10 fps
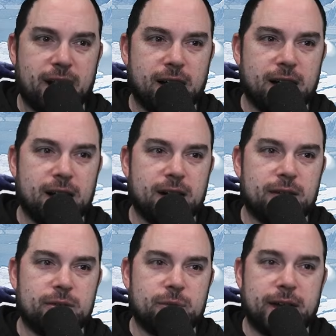
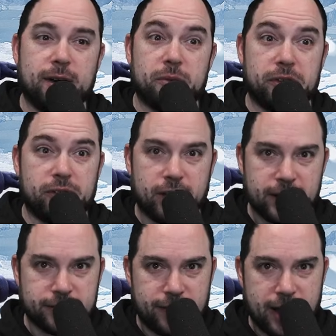We had a really good
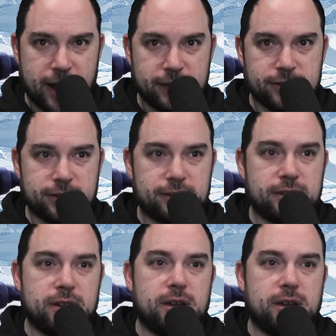SVS.